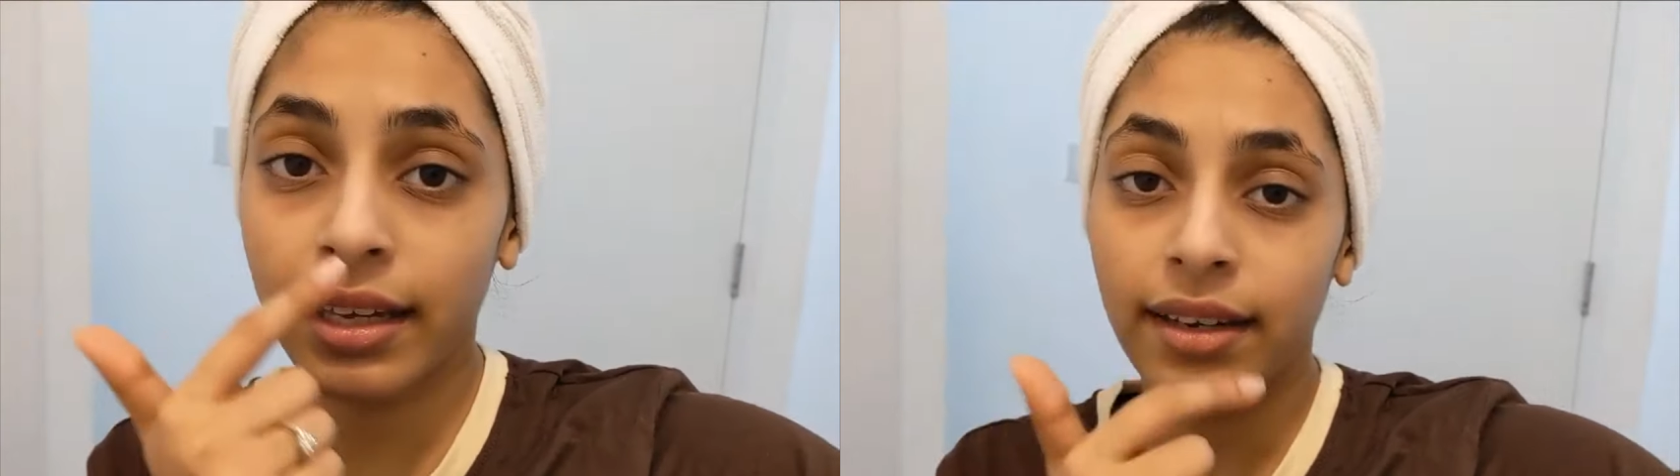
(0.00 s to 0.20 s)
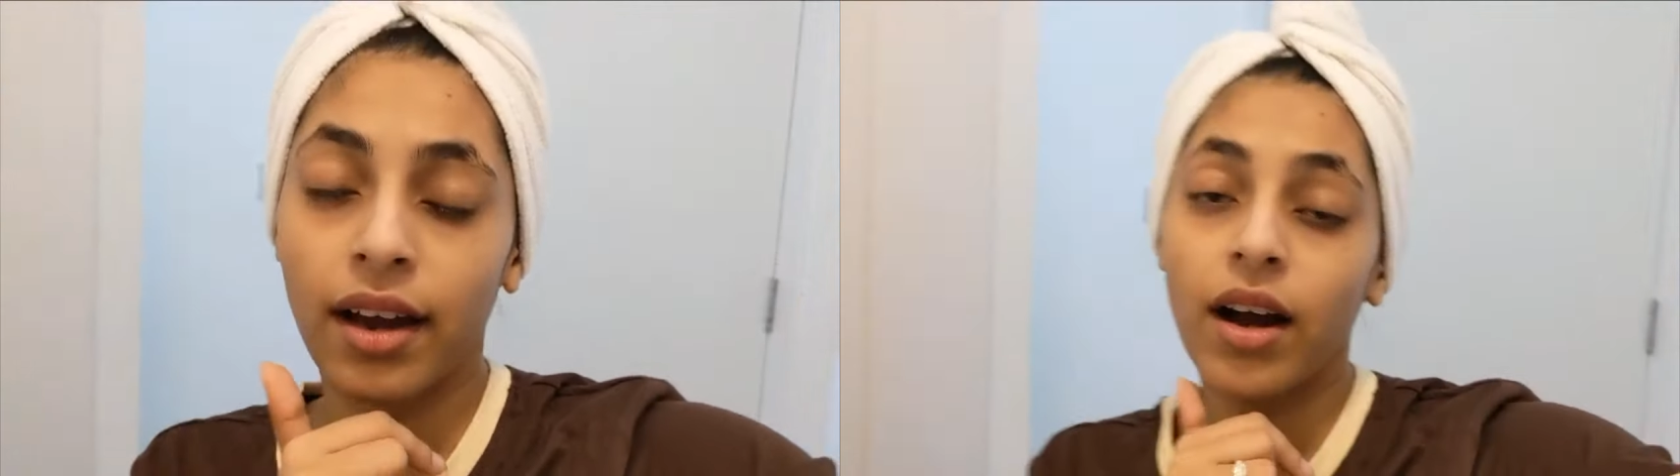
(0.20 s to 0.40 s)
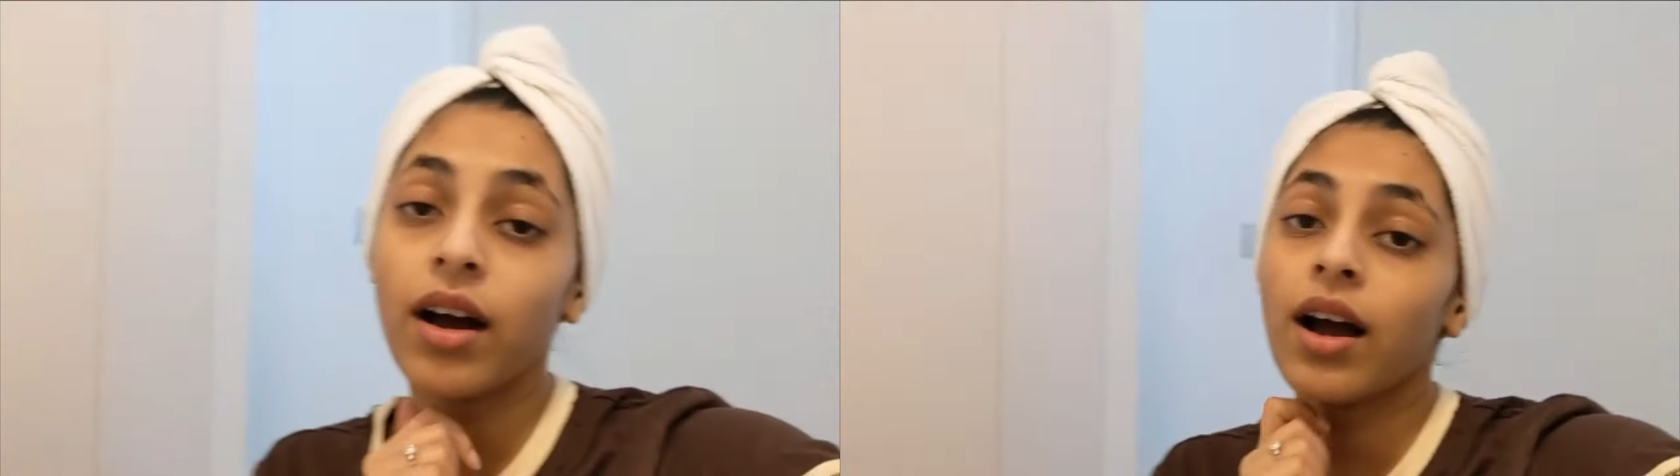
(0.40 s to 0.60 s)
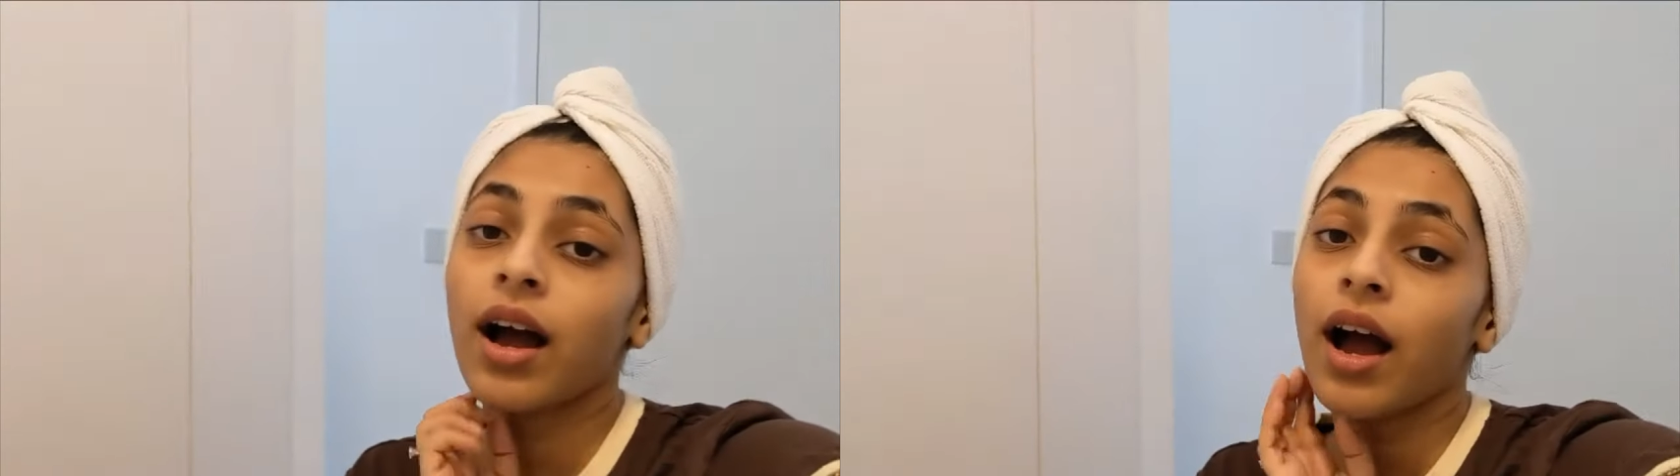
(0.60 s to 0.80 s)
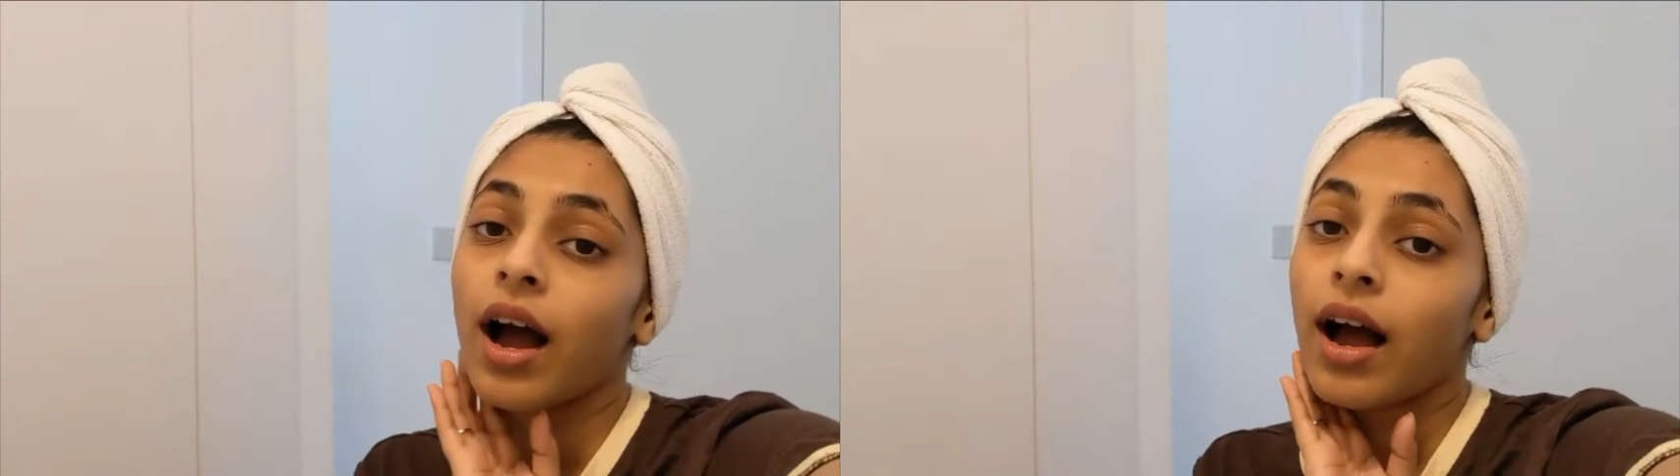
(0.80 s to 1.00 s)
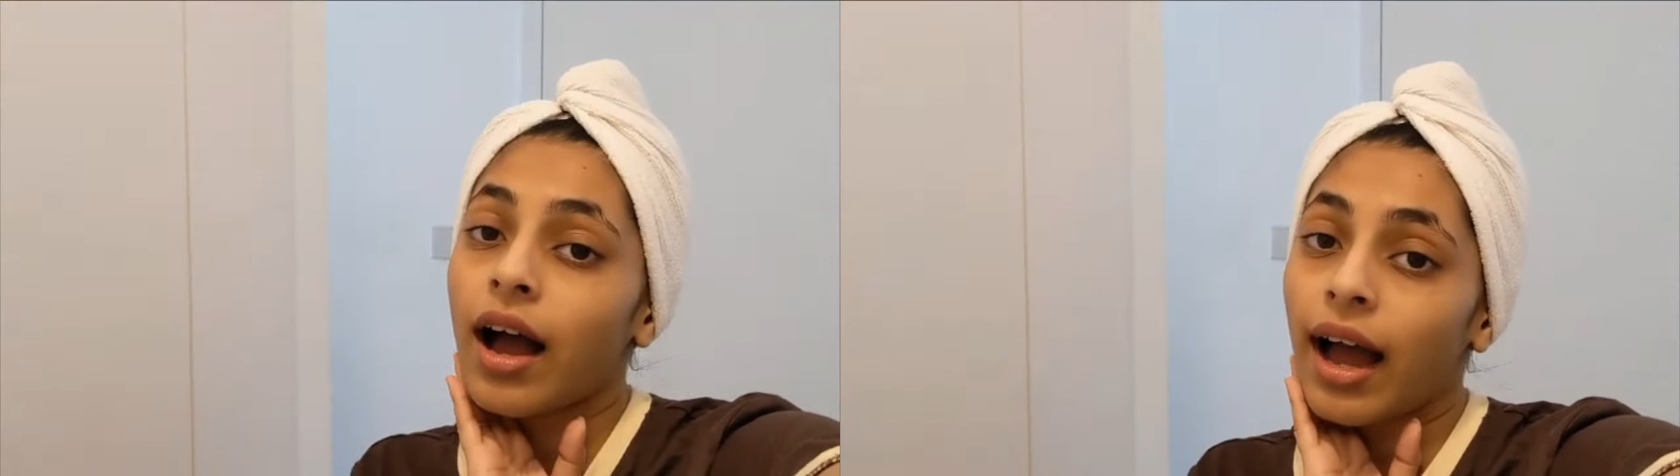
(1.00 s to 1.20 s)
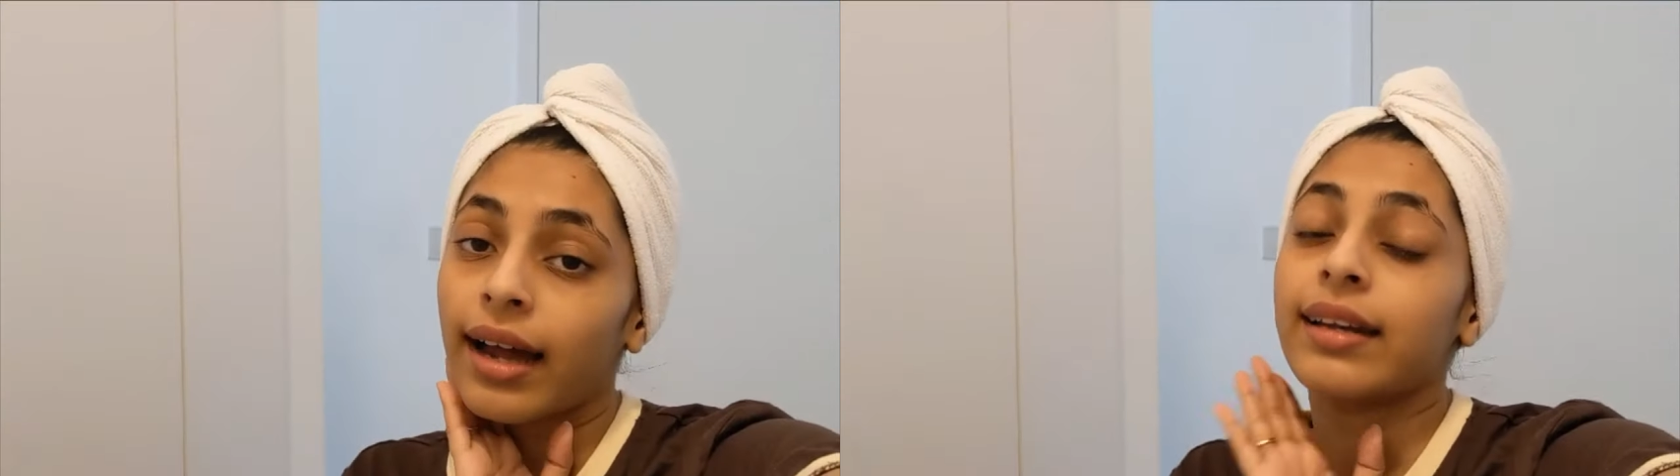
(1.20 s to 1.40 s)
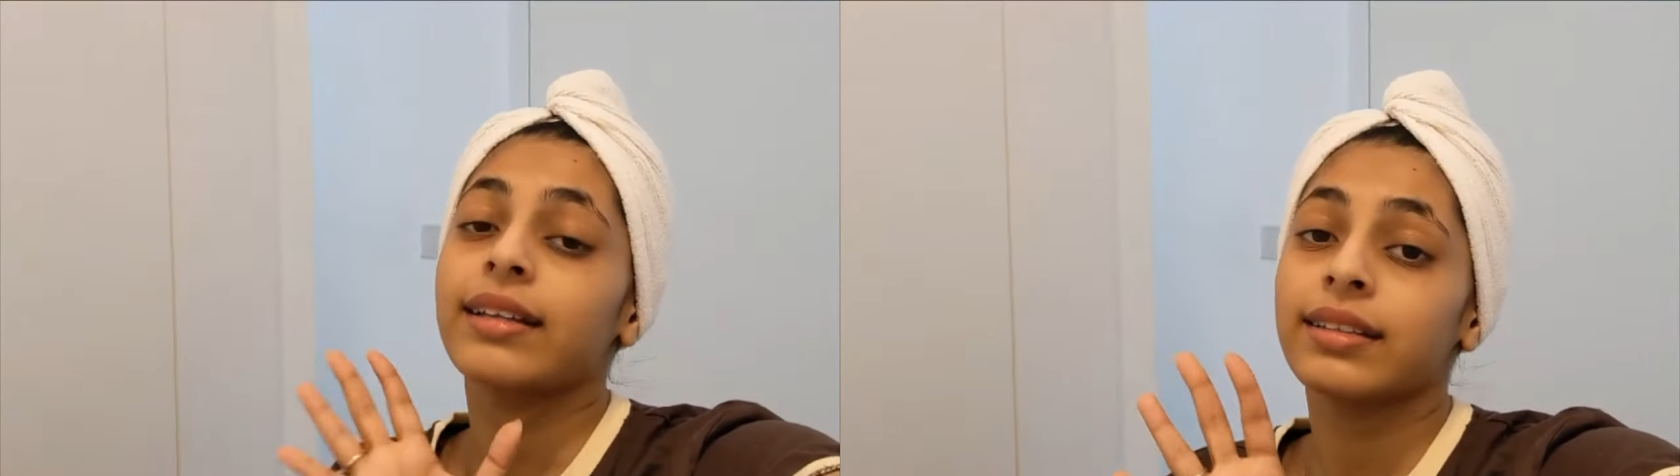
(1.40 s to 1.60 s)
This area,
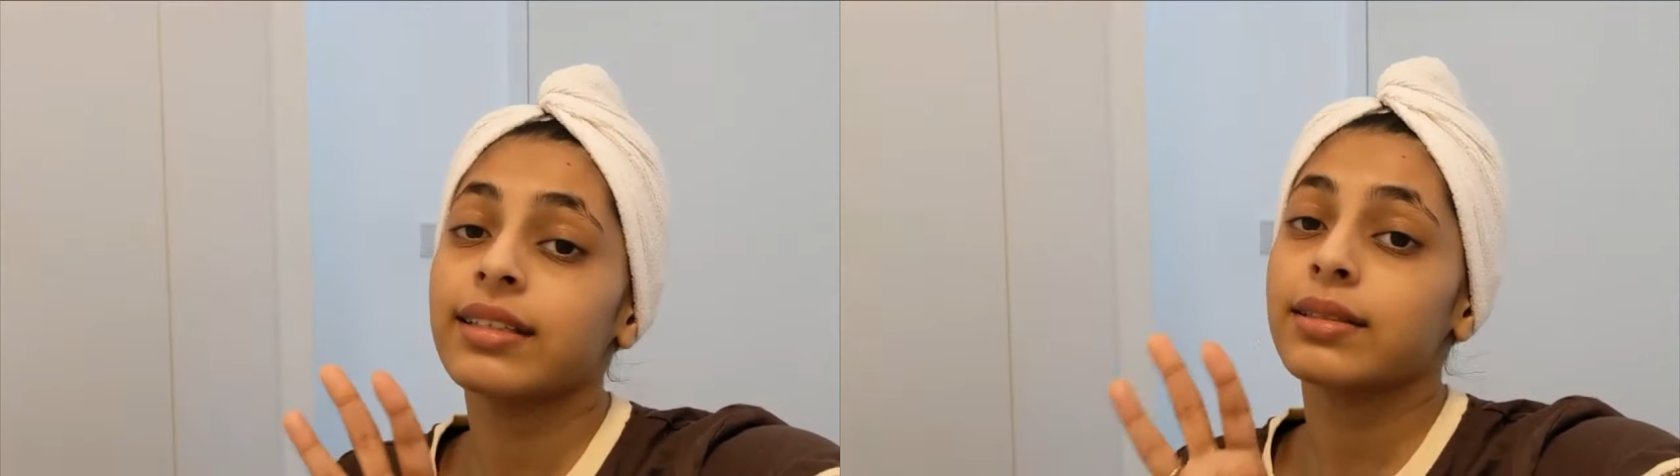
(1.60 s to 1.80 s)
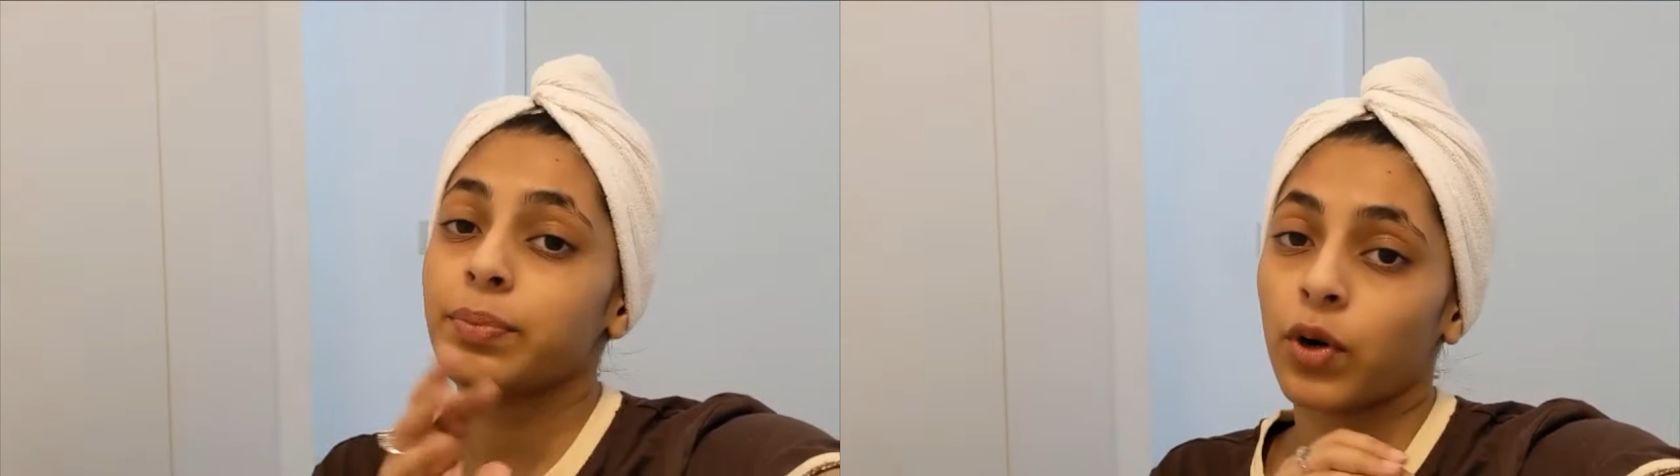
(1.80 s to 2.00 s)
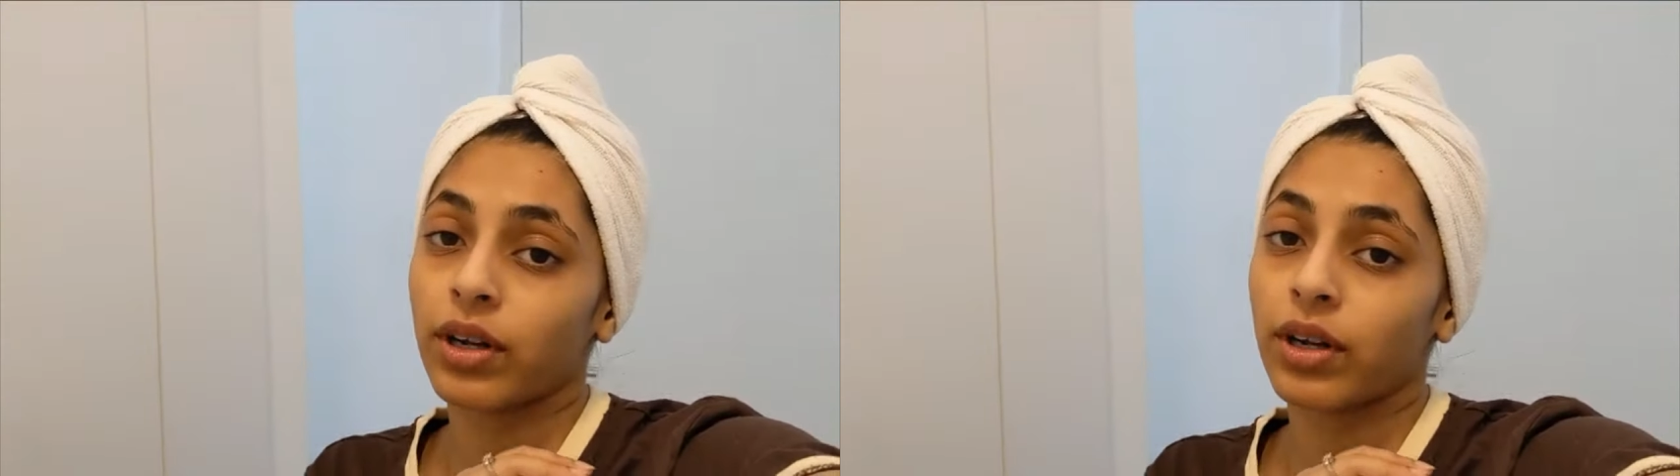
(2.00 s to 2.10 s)
and